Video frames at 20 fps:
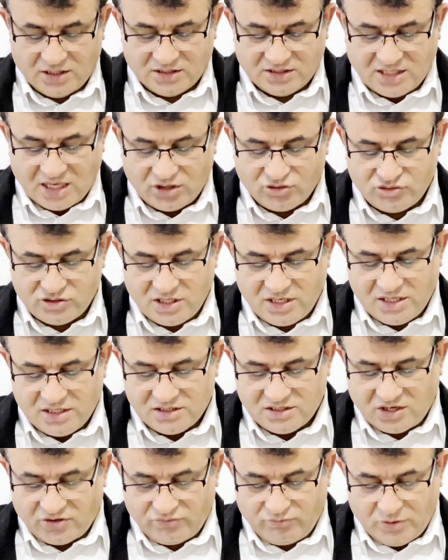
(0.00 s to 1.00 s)

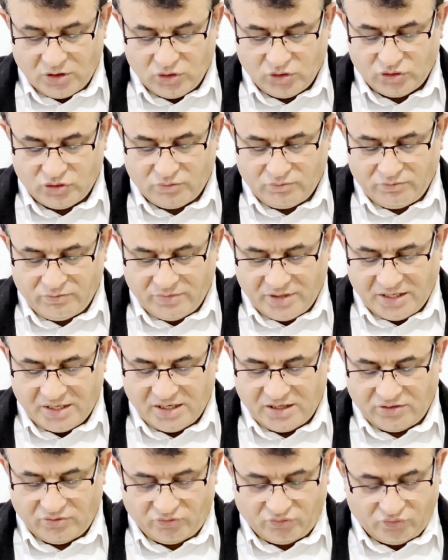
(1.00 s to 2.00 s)
Thousands of Baloch
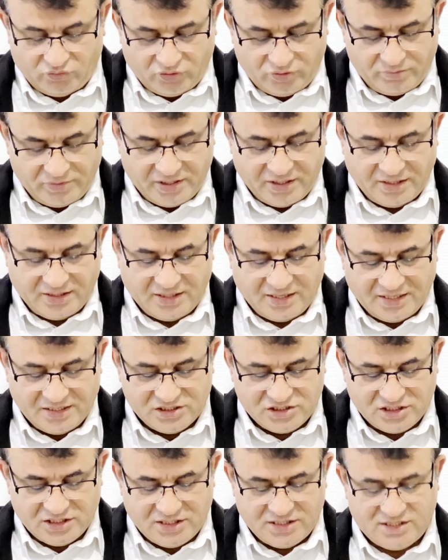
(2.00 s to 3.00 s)
men, women,
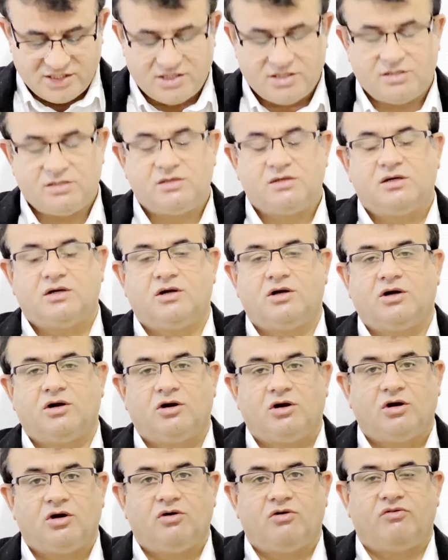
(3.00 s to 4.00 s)
and children
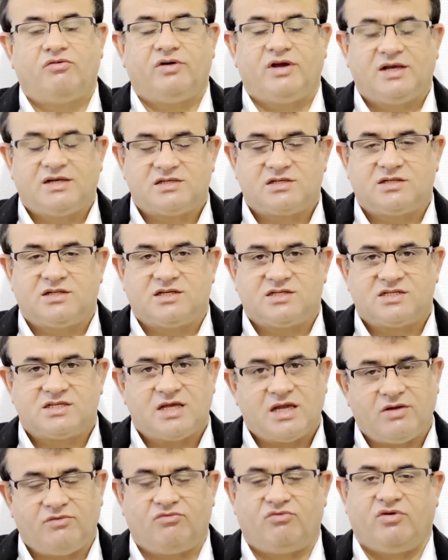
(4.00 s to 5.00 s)
face the
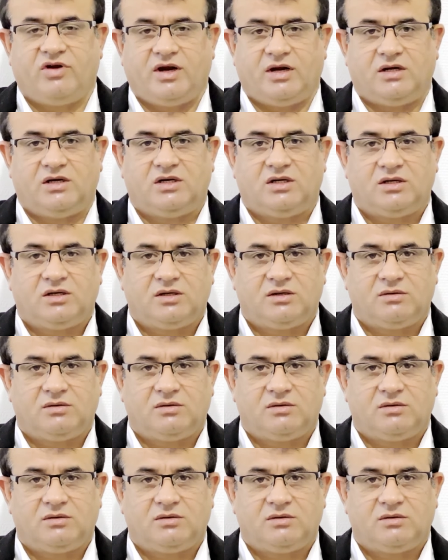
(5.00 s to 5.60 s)
same fate.